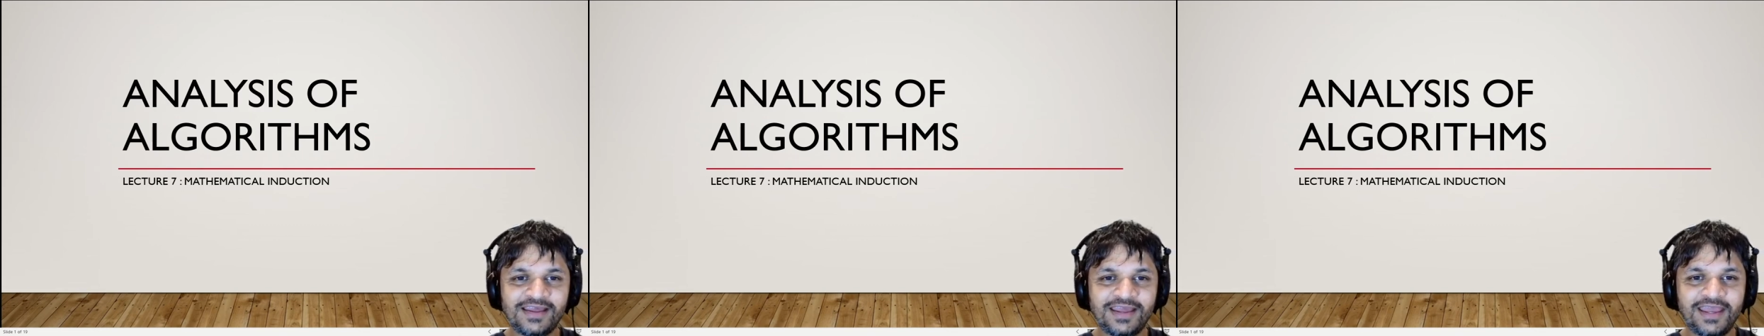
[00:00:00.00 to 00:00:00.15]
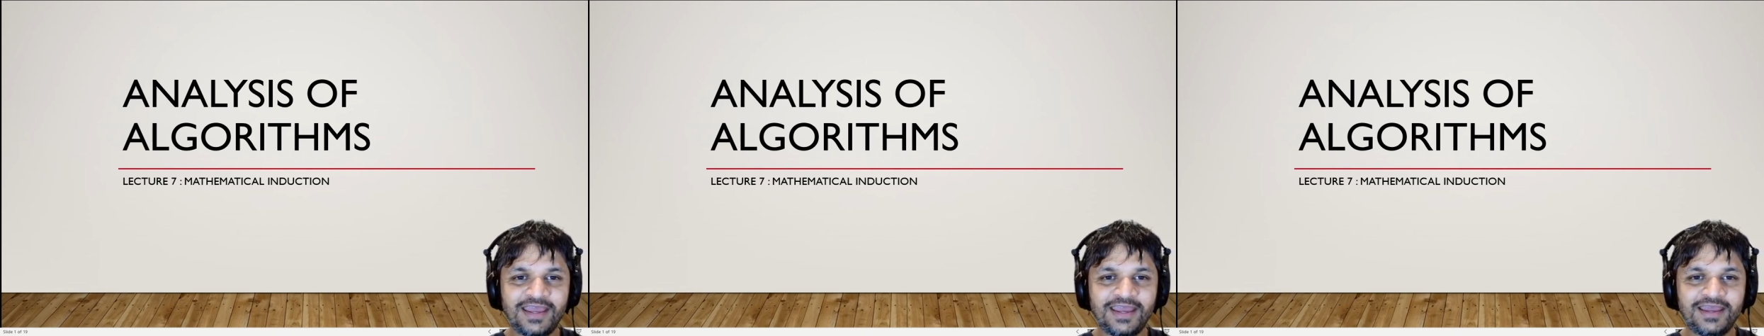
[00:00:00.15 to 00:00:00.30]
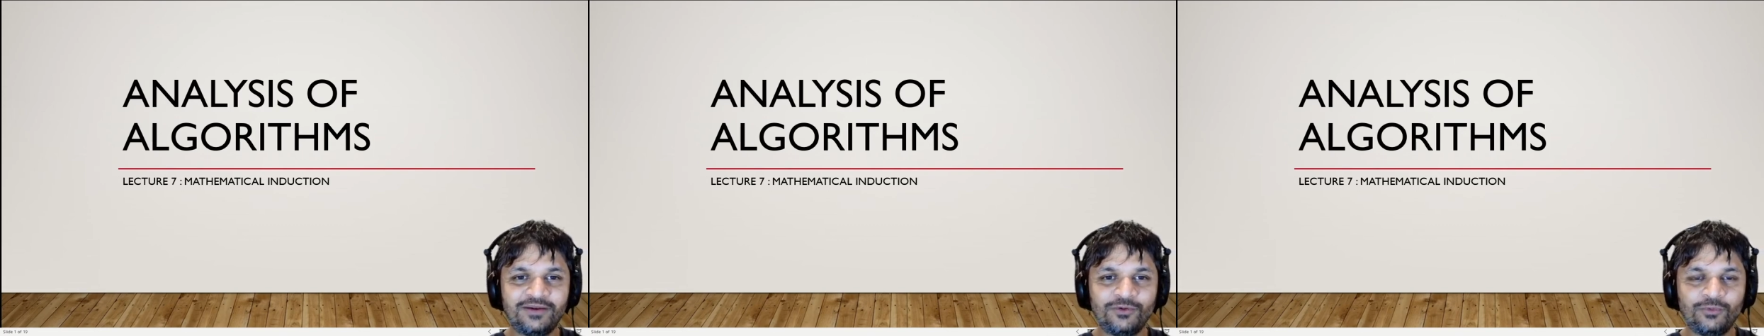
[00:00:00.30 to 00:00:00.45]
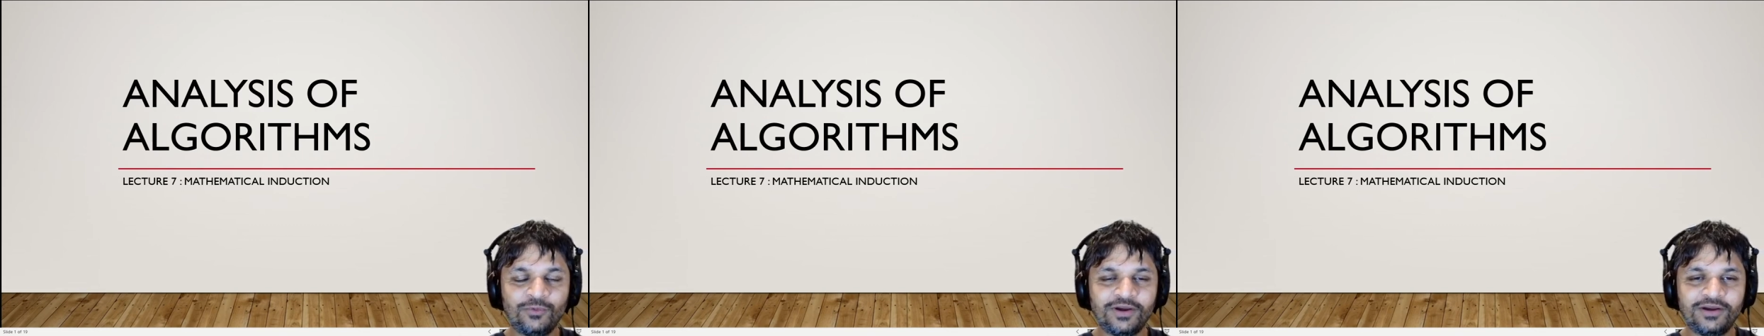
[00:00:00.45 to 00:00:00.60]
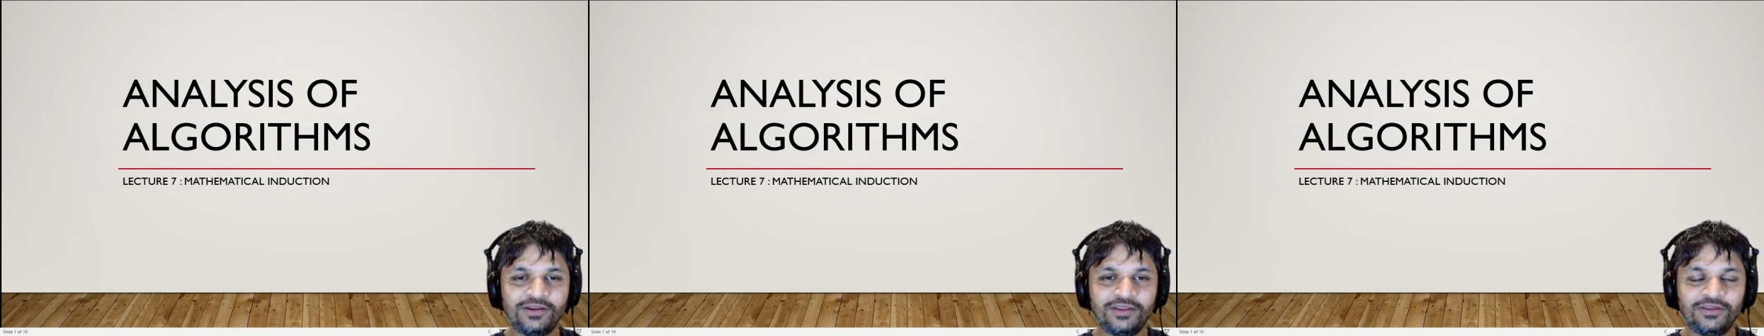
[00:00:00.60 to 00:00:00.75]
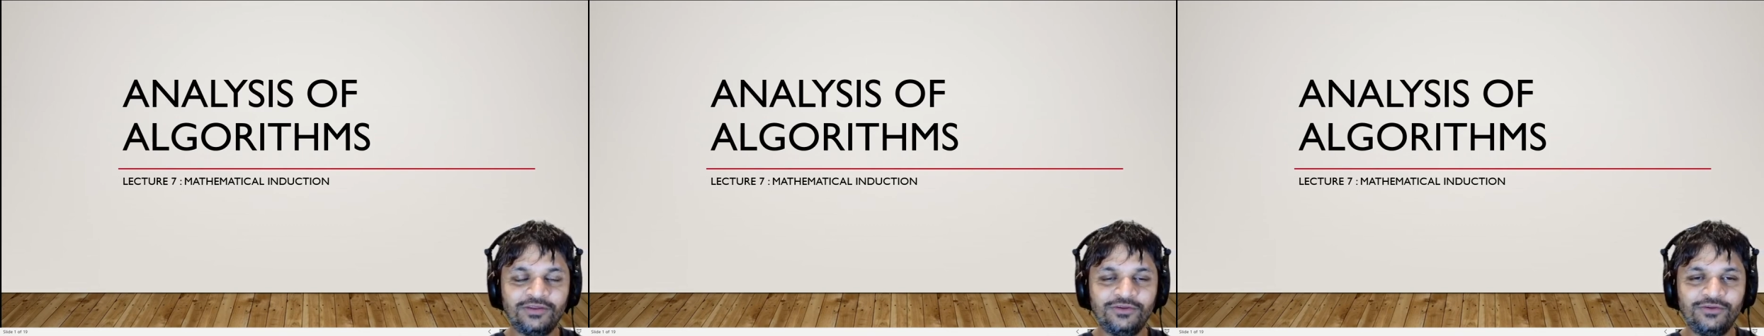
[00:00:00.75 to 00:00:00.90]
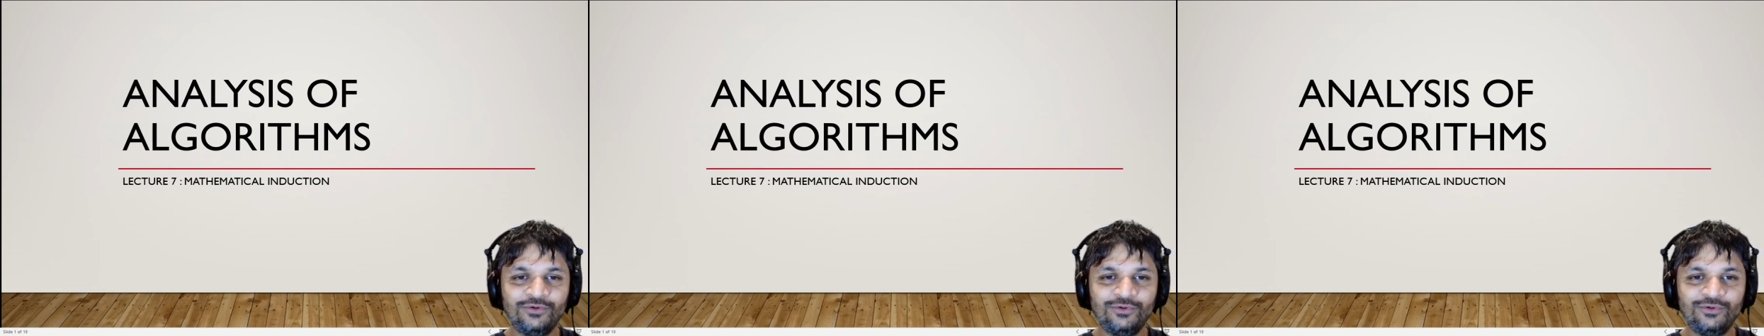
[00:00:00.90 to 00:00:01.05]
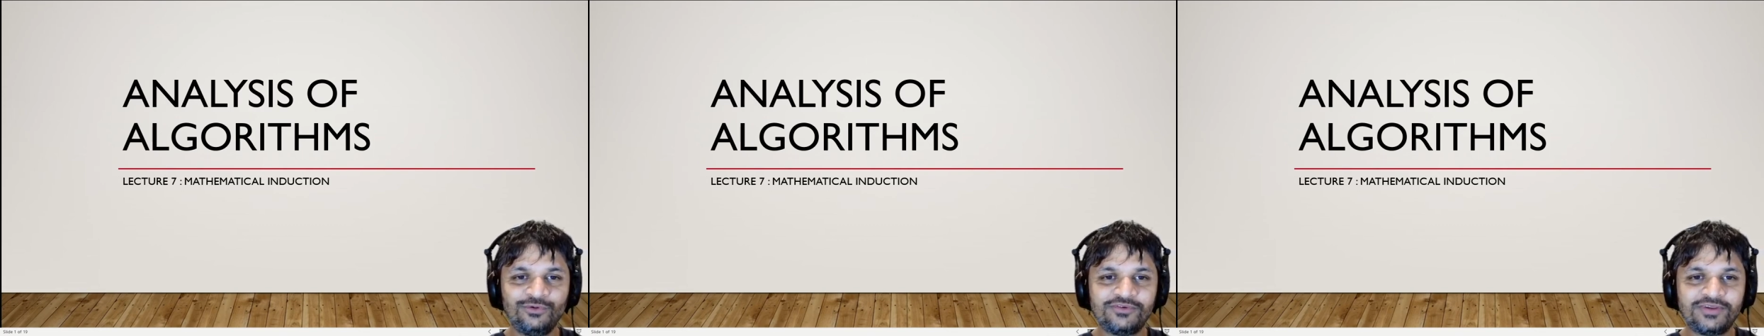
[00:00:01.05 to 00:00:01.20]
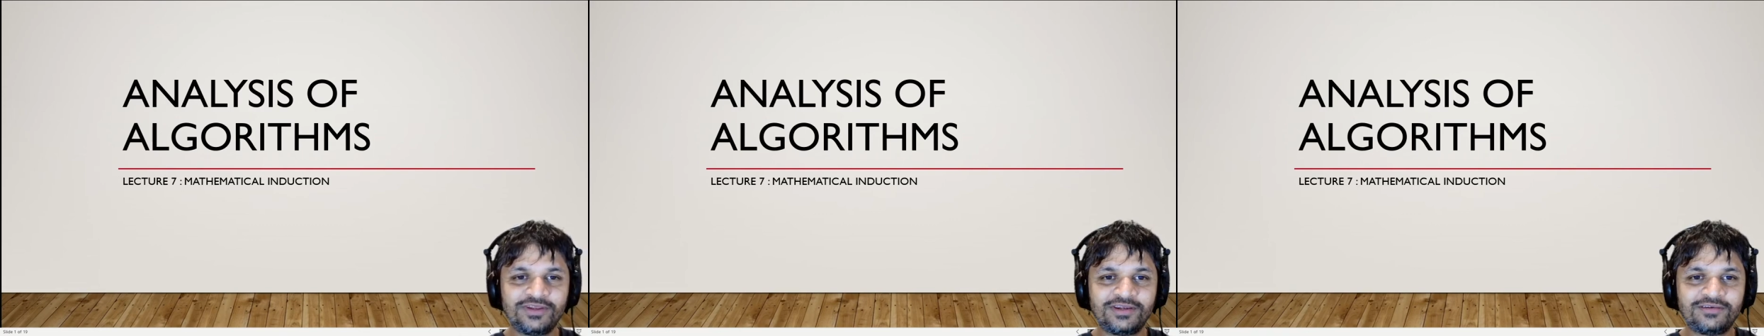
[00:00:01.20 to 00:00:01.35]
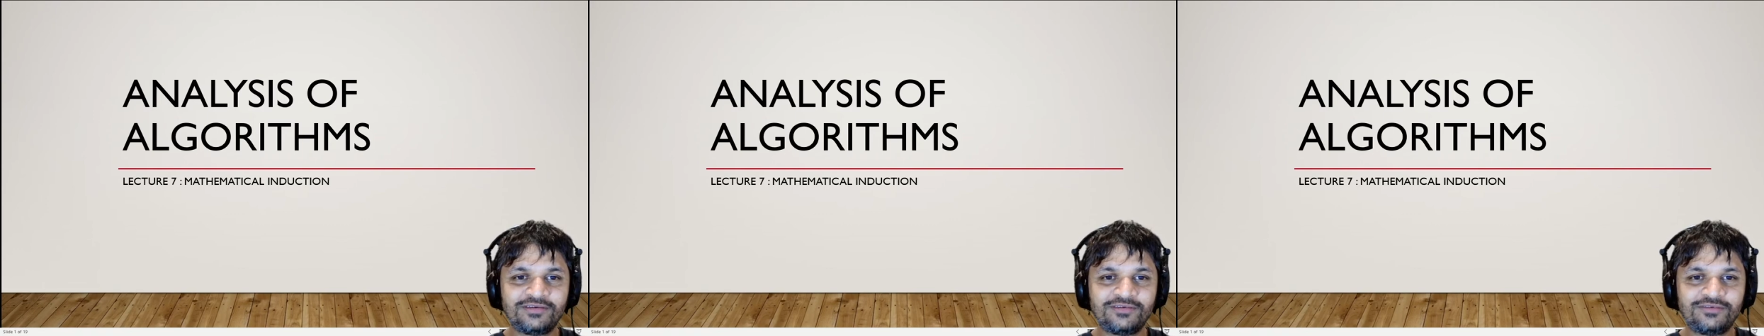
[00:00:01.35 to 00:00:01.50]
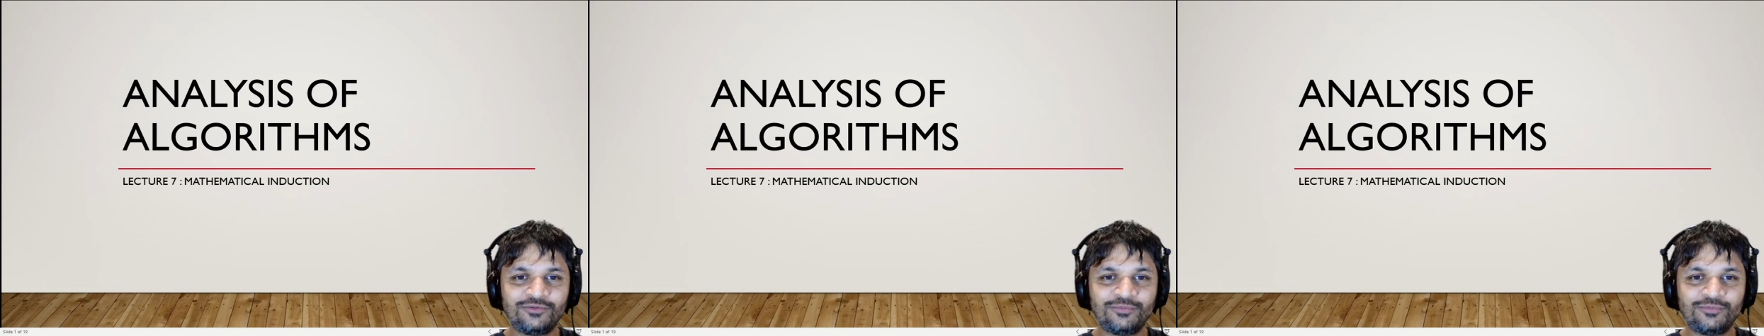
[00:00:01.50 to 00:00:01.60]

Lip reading: and we're going to use it